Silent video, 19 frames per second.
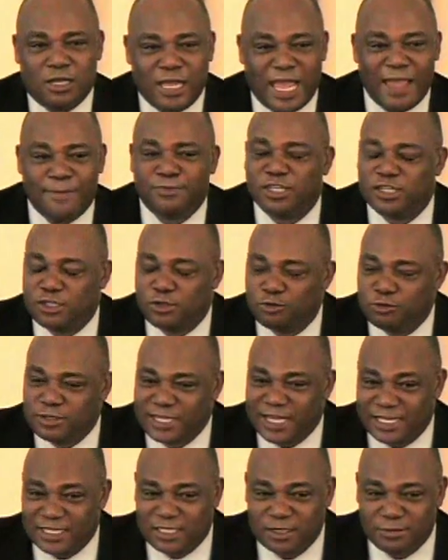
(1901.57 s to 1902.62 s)
aptitude
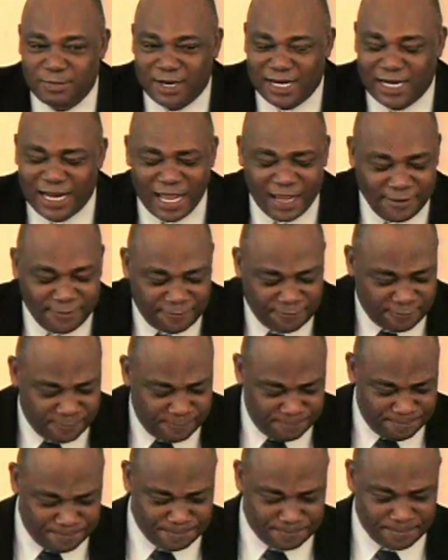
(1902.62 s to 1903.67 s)
test in my life.
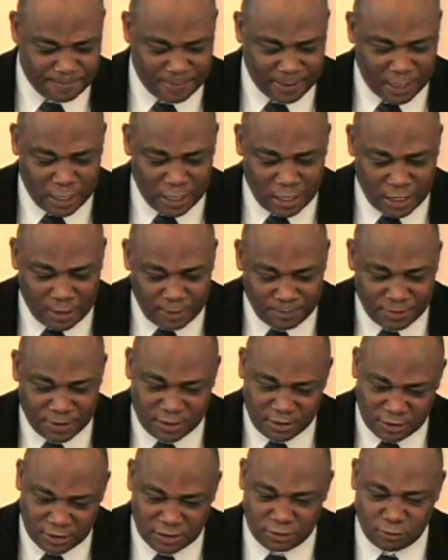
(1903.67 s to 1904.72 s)
Um,
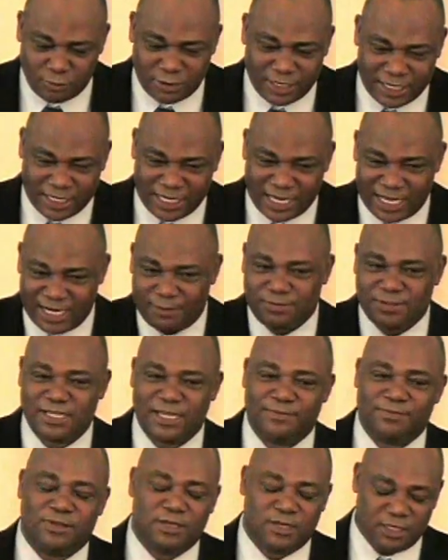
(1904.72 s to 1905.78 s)
because when I got
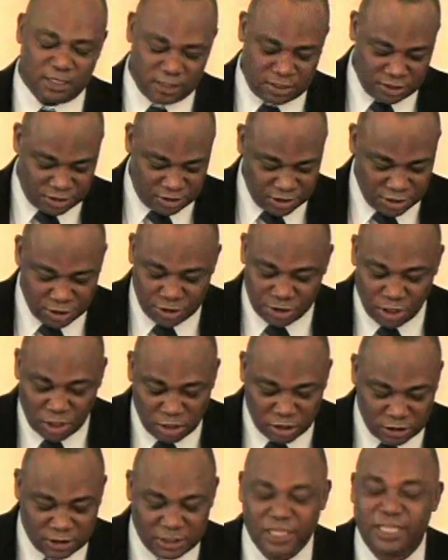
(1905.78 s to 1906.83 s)
accepted into St.
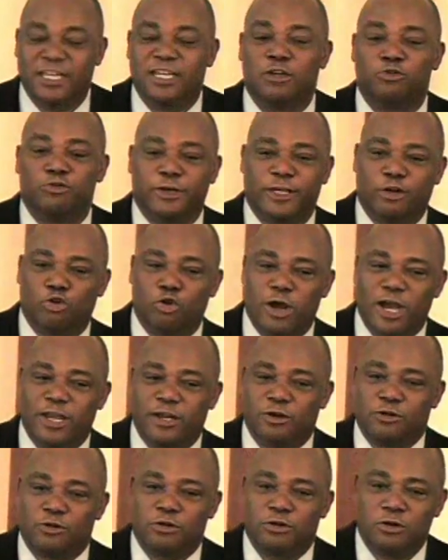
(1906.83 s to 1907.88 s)
John's, they didn't
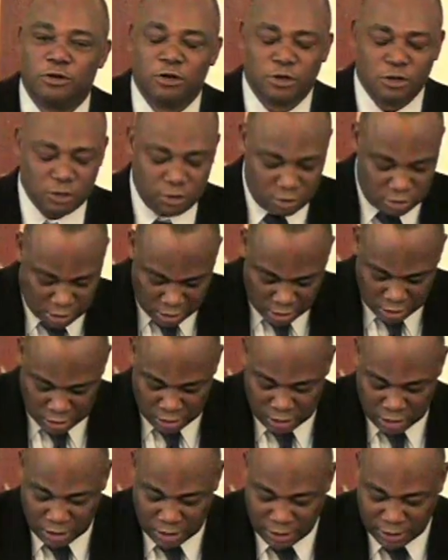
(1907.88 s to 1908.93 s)
require
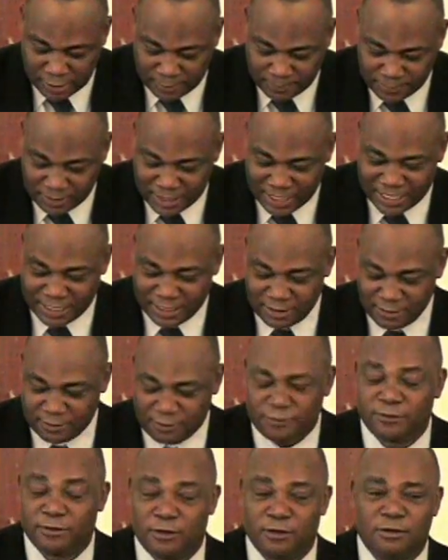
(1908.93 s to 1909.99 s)
um, that I,
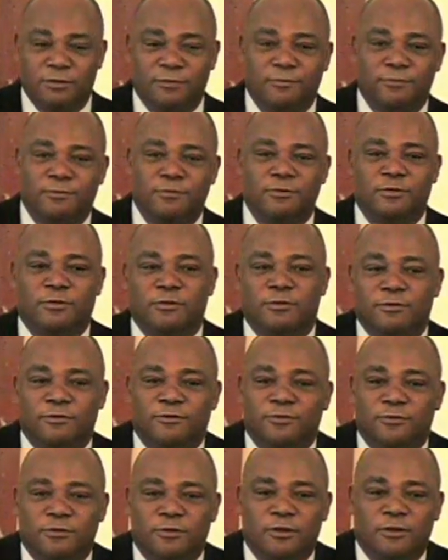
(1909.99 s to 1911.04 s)
for,
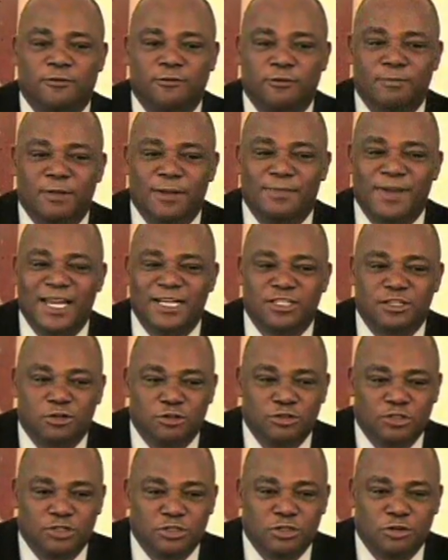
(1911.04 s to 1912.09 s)
for my
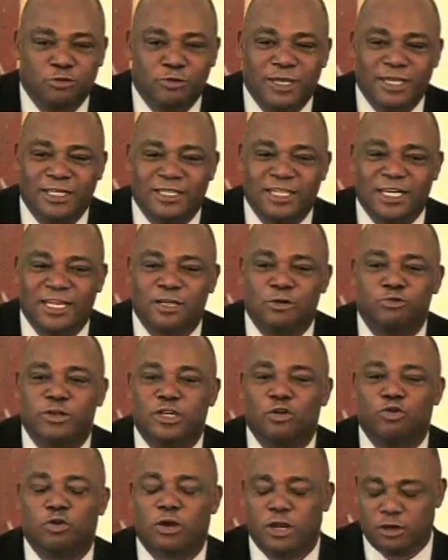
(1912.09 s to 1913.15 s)
bachelor's degree, they didn't
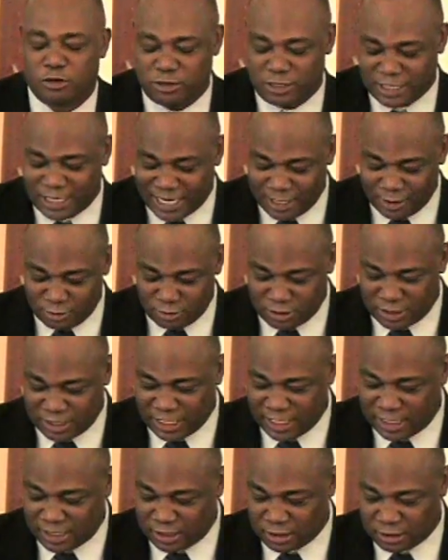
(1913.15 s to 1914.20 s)
require that I
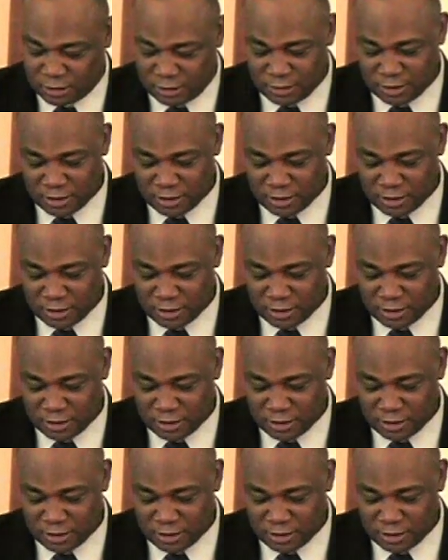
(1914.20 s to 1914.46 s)
take a